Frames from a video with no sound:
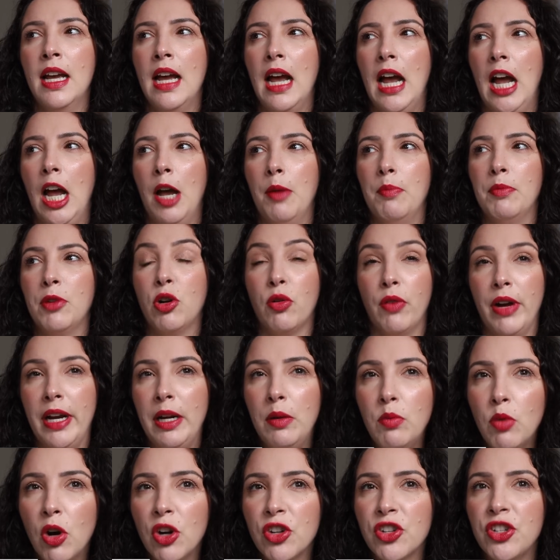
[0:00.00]

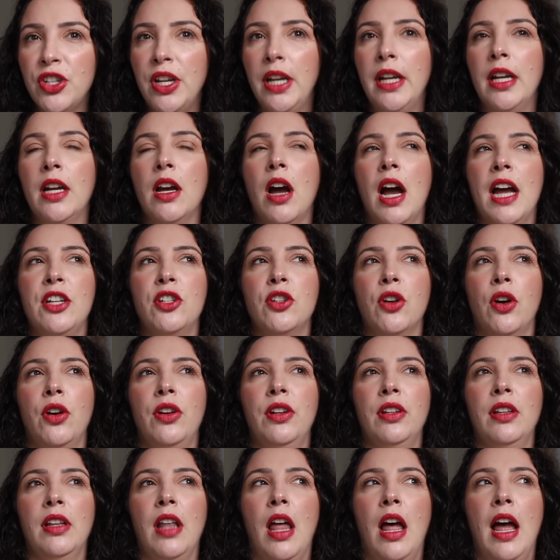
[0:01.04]
greenwashing. I
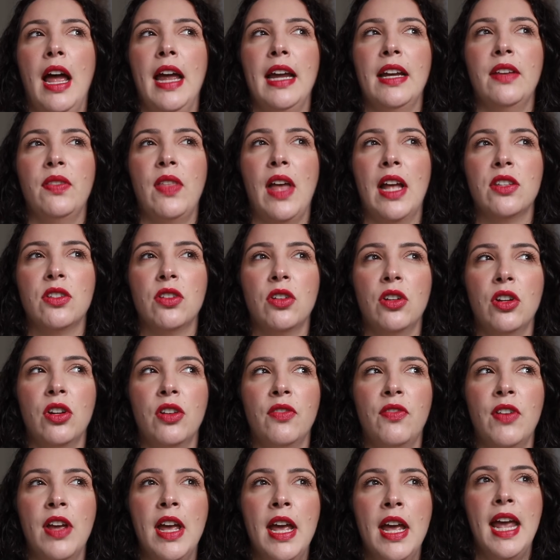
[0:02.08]
don't like that sort
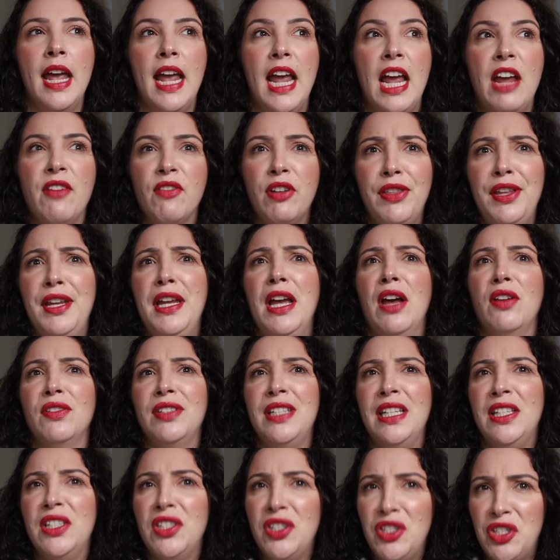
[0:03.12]
of everything
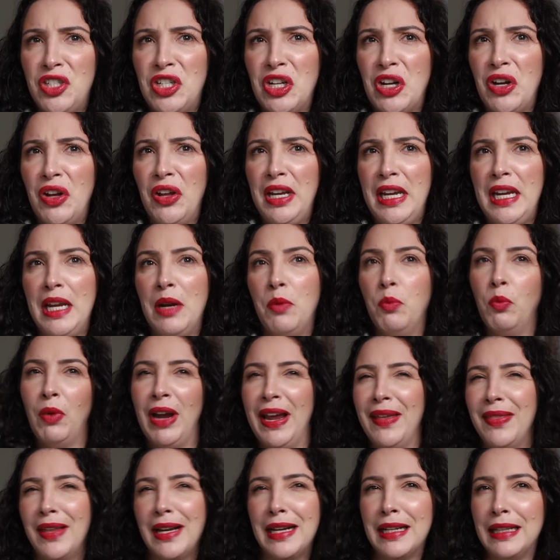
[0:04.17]
else is dirty and
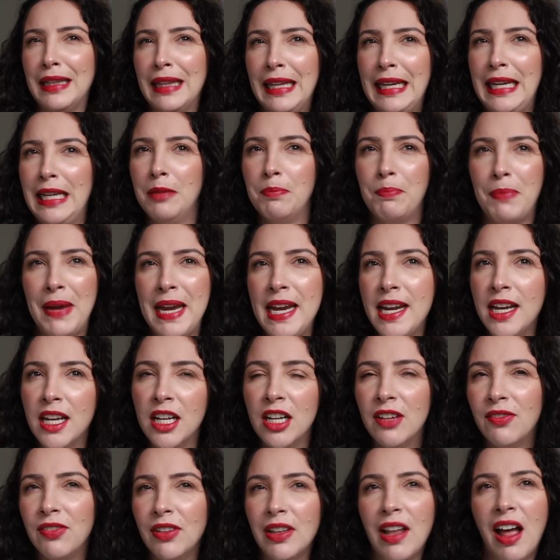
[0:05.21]
we're the clean
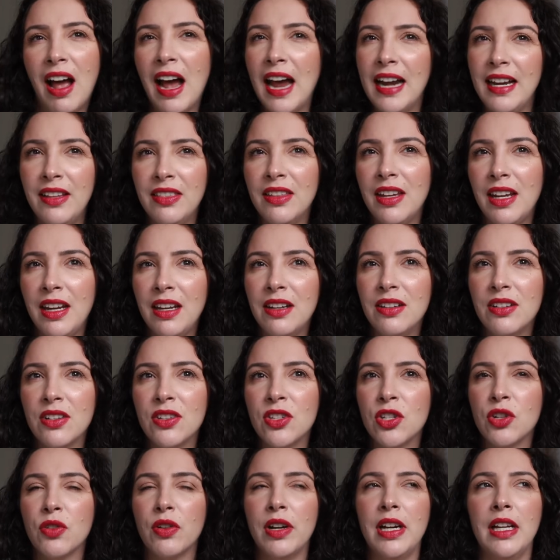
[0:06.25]
beacon of light in the
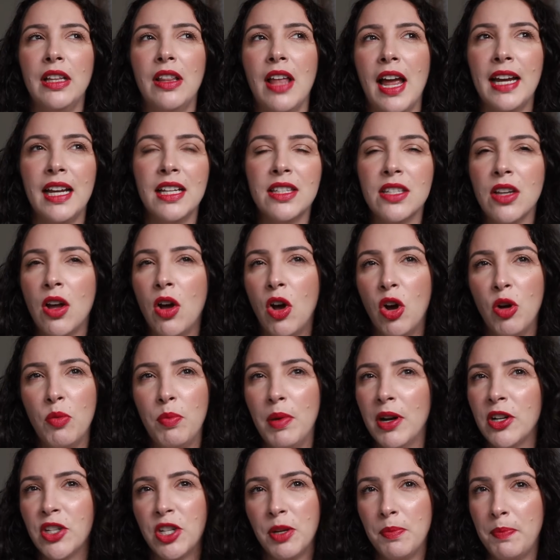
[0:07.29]
industry. Like, it's a whole
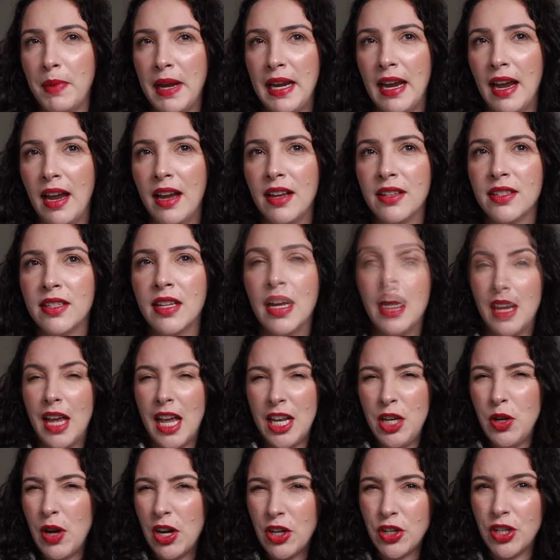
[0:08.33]
bunch of BS.
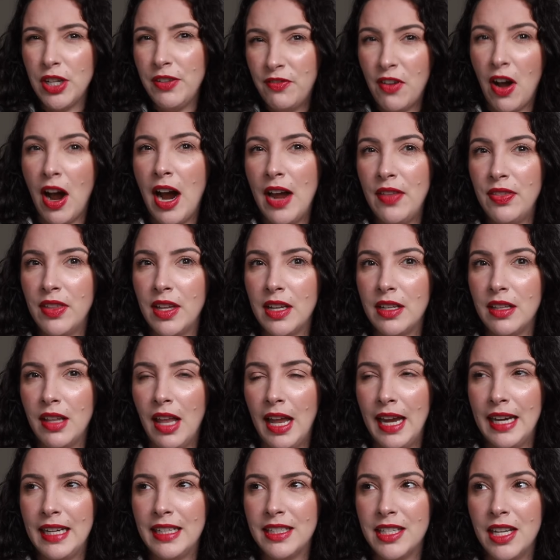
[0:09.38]
And you actually find that
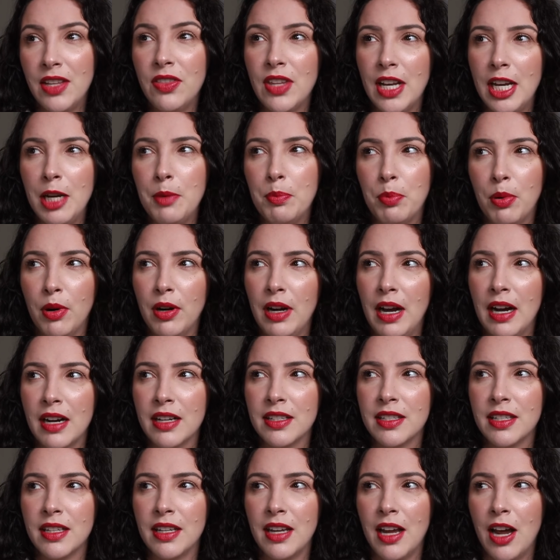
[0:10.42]
like synthetic
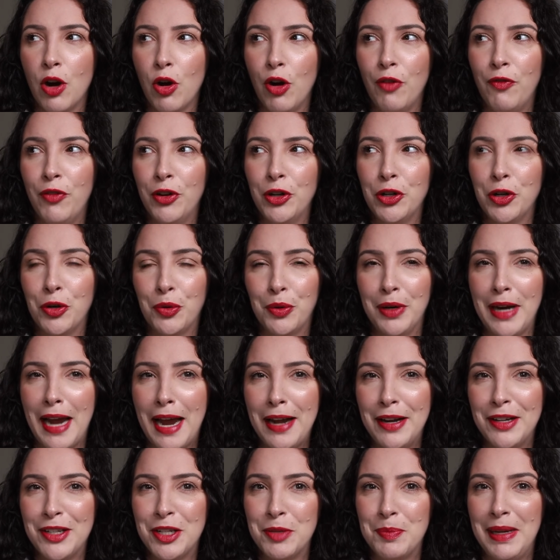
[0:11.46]
products are often
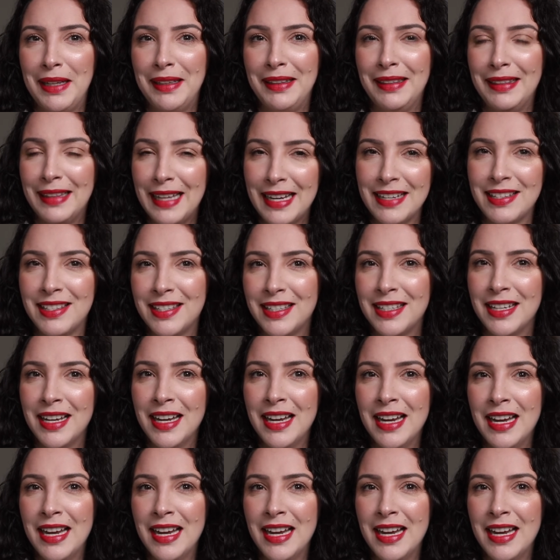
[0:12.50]
created to be less